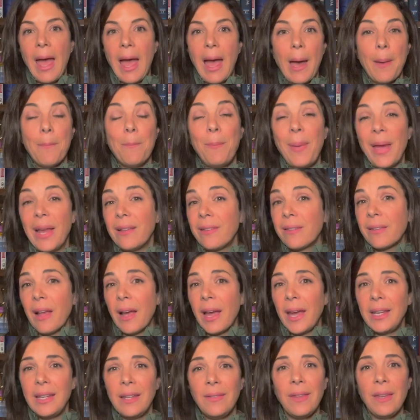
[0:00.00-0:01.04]
at
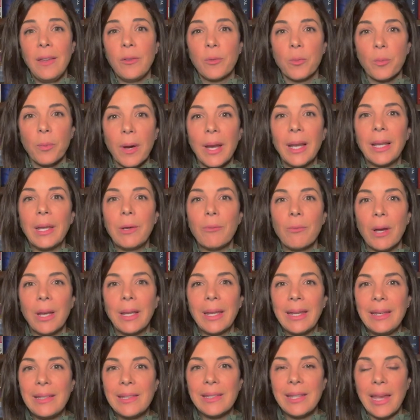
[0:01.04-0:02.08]
bedside in these really,
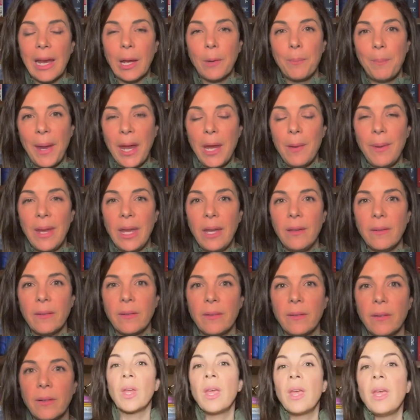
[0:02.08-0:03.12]
really sick
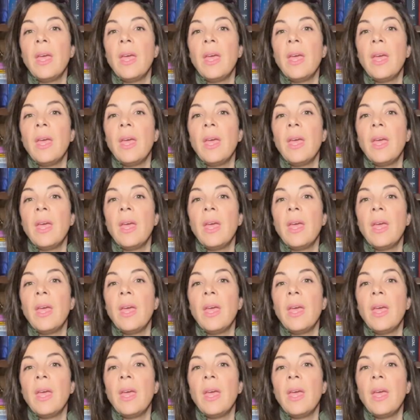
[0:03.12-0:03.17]
babies.